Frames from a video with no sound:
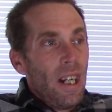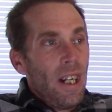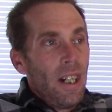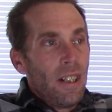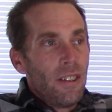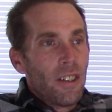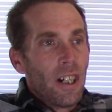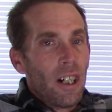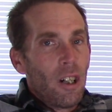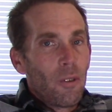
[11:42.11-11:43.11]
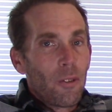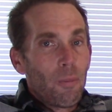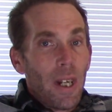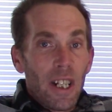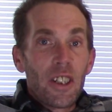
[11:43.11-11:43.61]
and
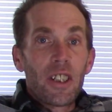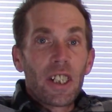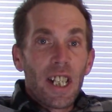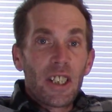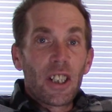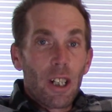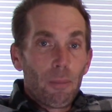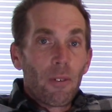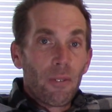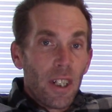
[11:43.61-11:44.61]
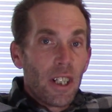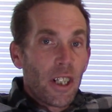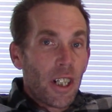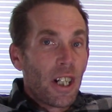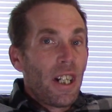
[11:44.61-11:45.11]
managed to catch a couple
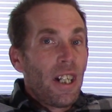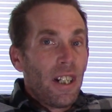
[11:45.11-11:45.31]
fish